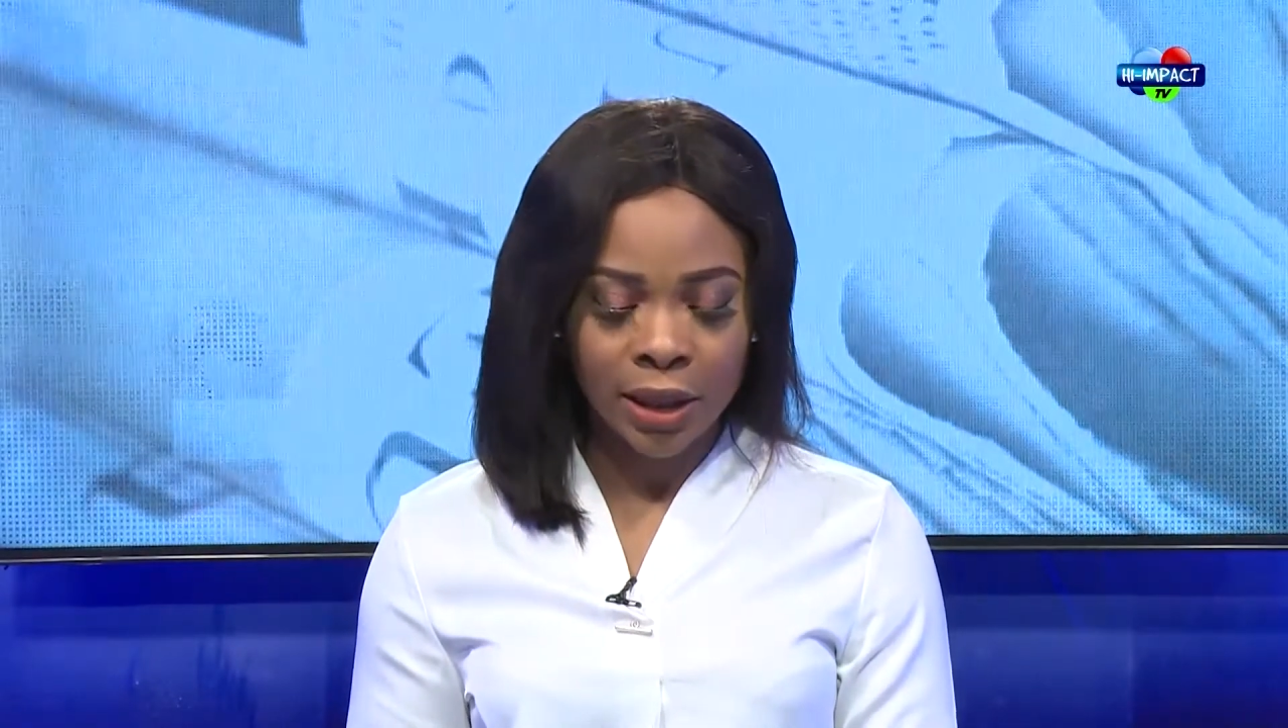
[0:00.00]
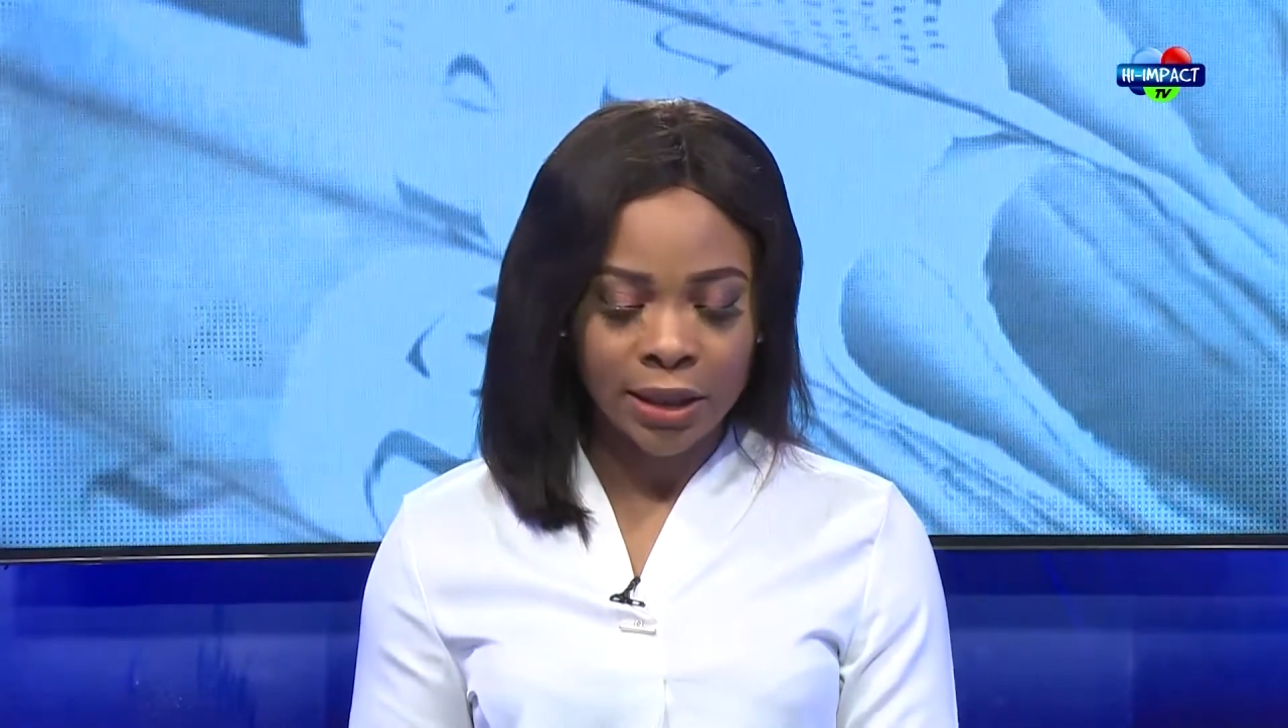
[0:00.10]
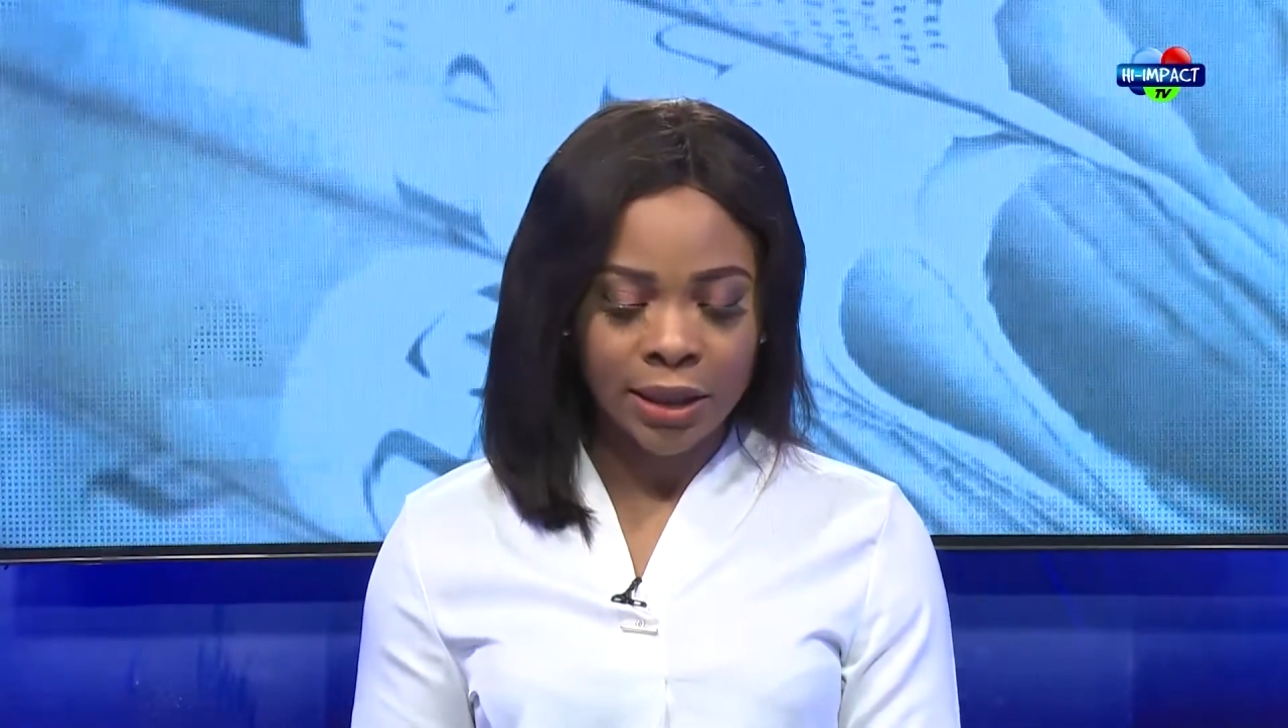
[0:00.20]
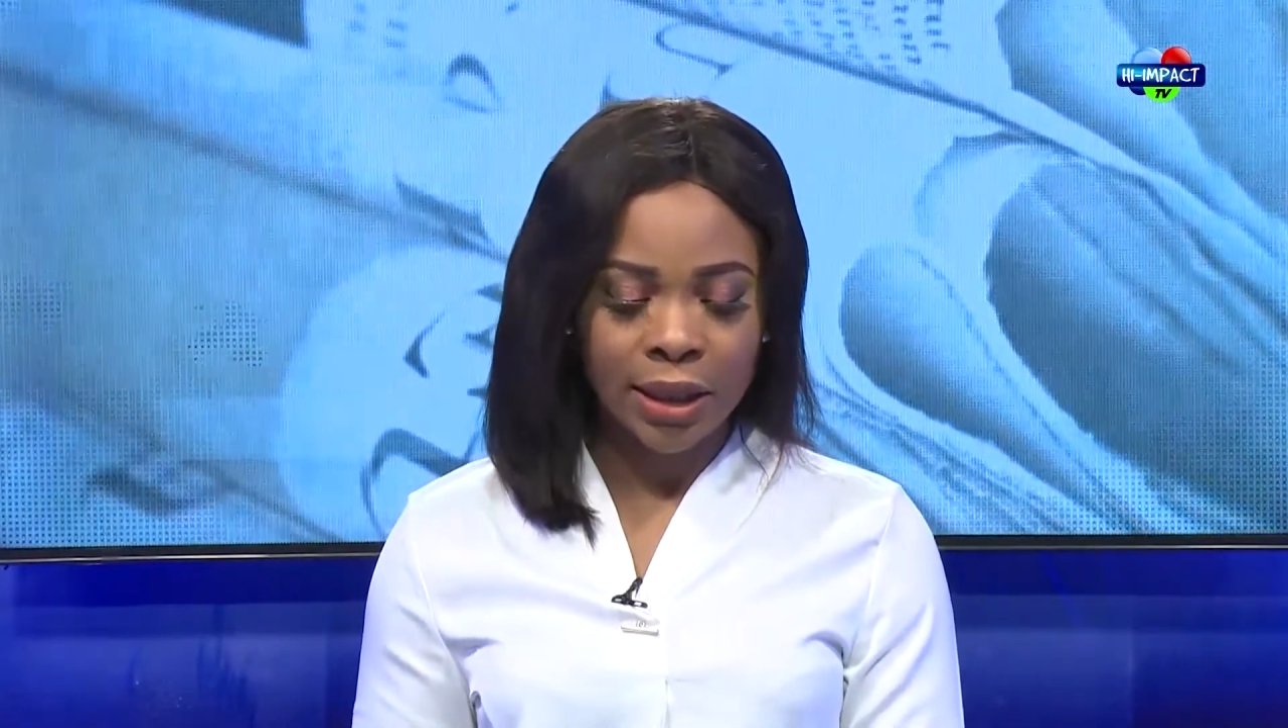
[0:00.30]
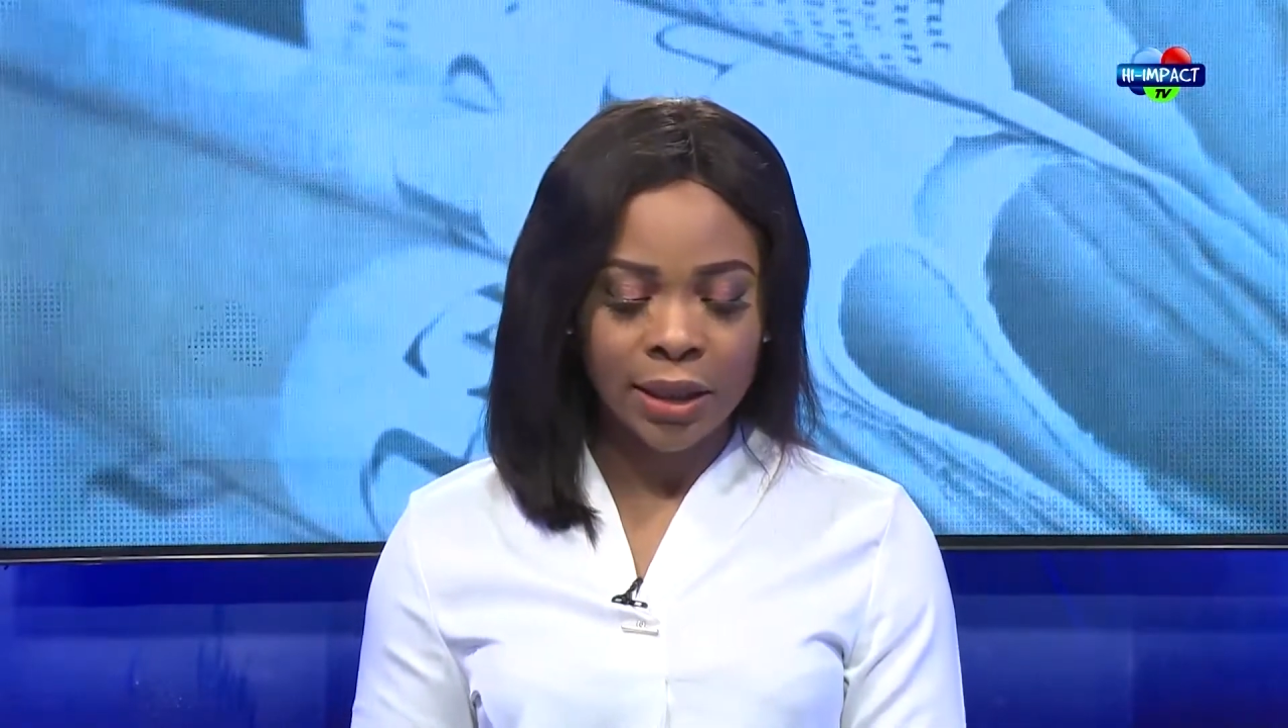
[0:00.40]

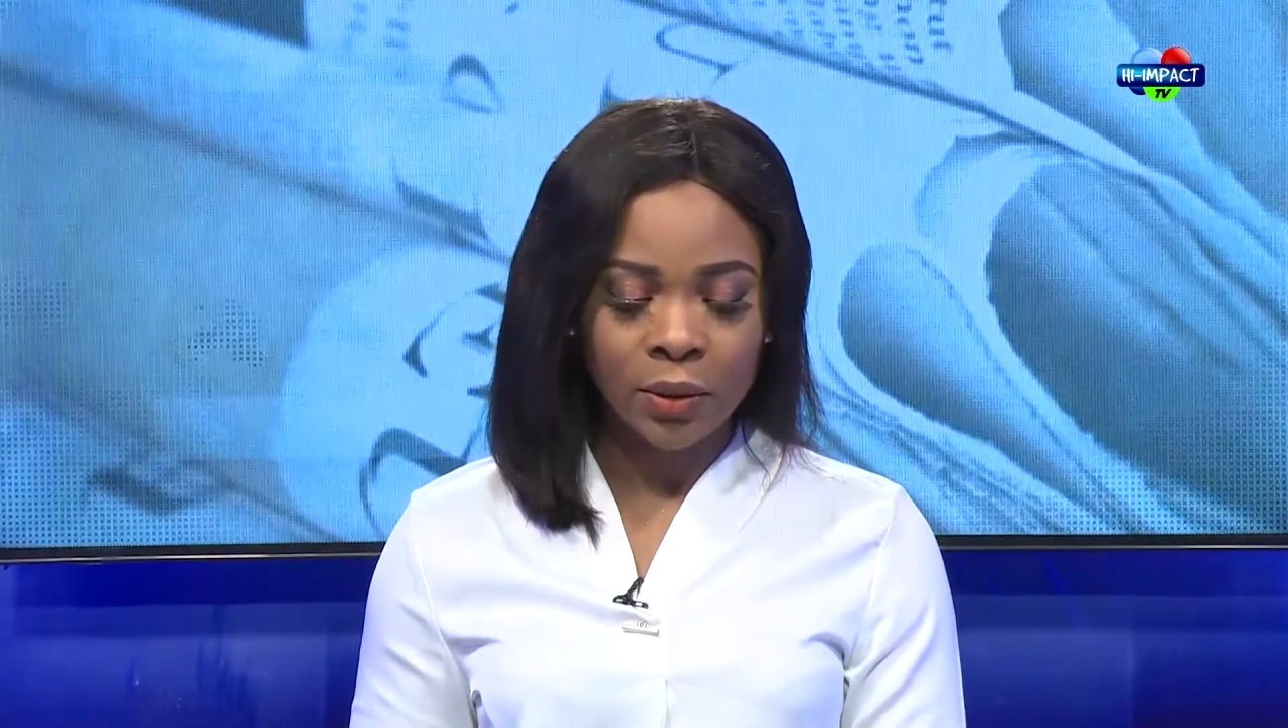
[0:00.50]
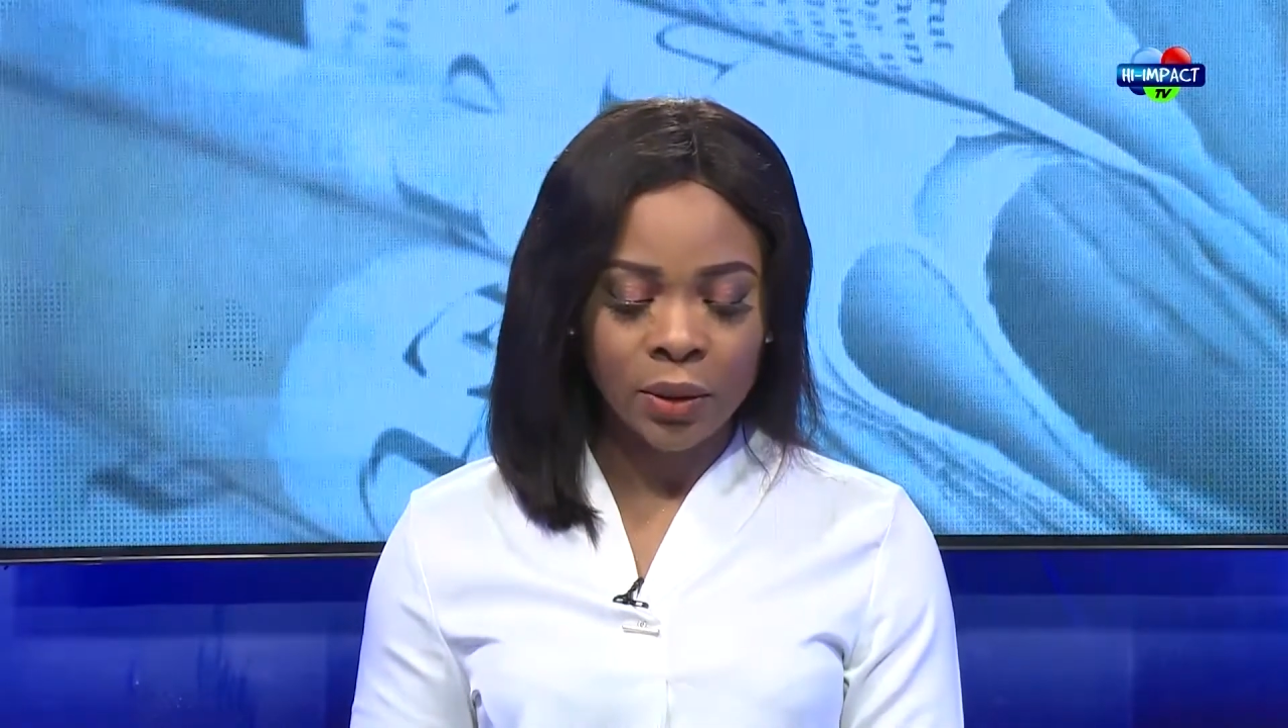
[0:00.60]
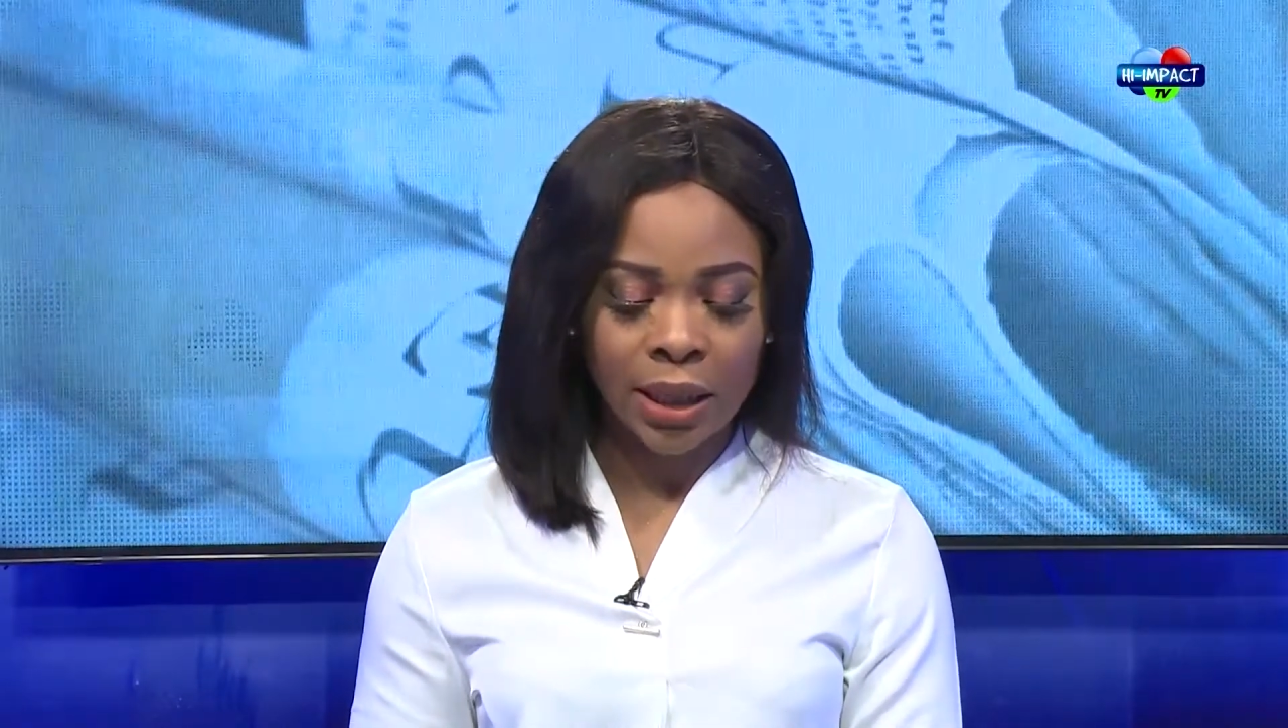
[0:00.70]
take a look